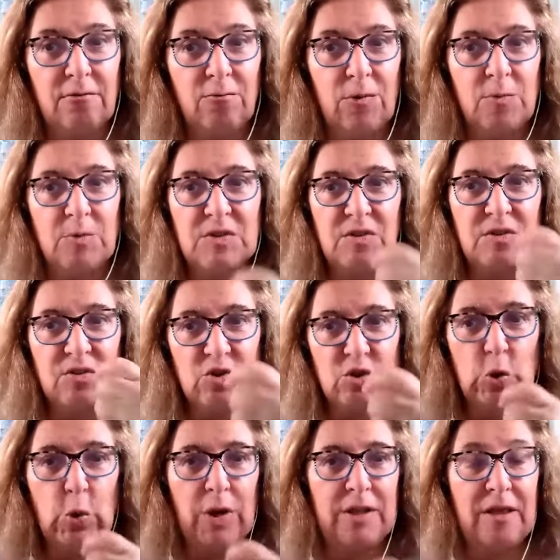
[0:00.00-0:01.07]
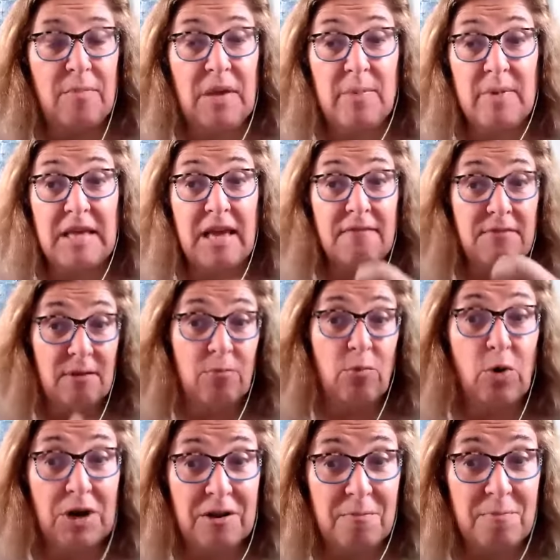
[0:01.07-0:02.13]
What was the story that maybe gave them
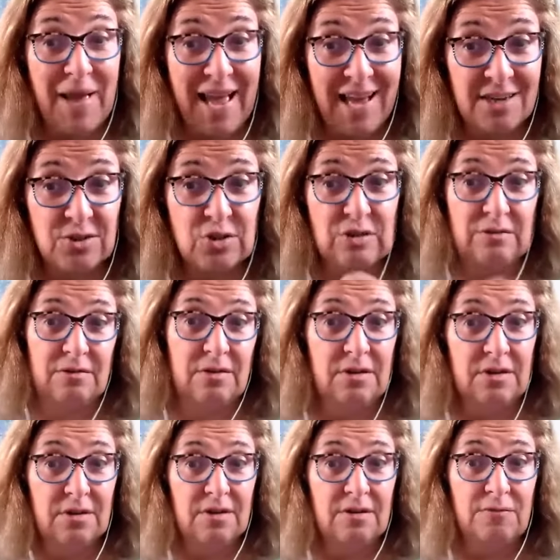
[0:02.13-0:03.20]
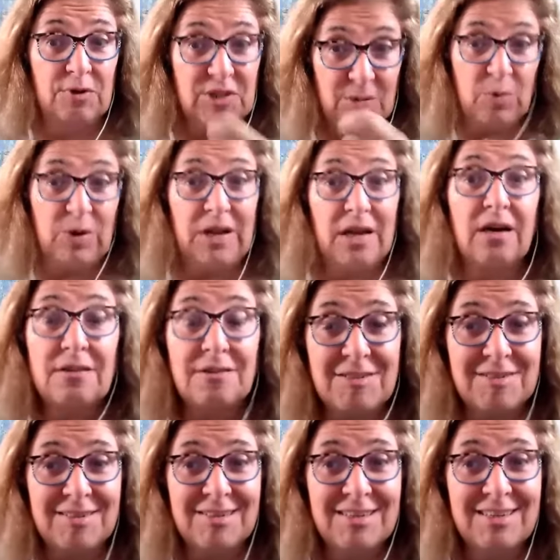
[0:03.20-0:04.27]
more compassion for someone
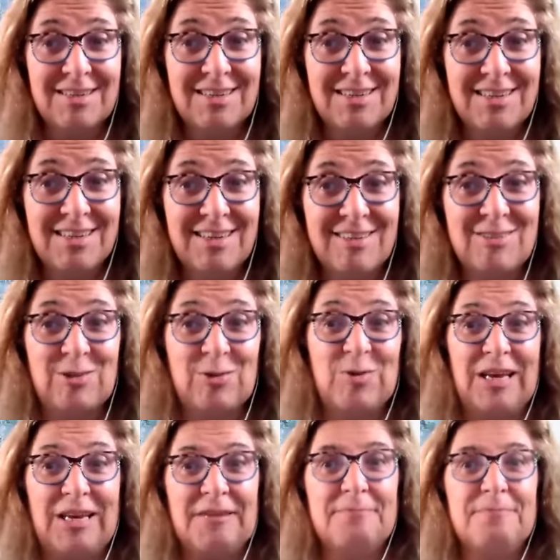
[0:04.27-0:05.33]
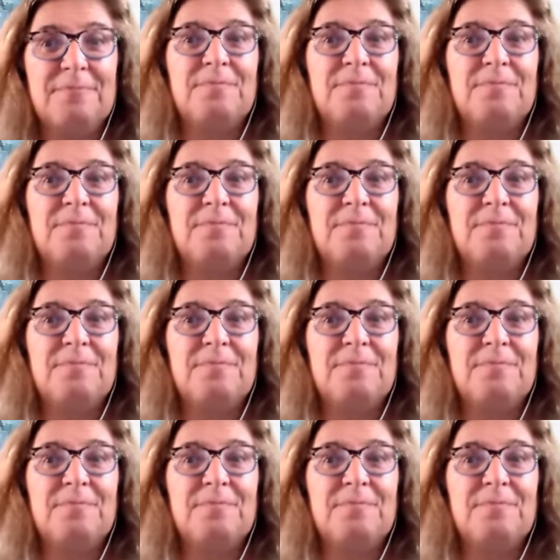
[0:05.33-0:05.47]
else so that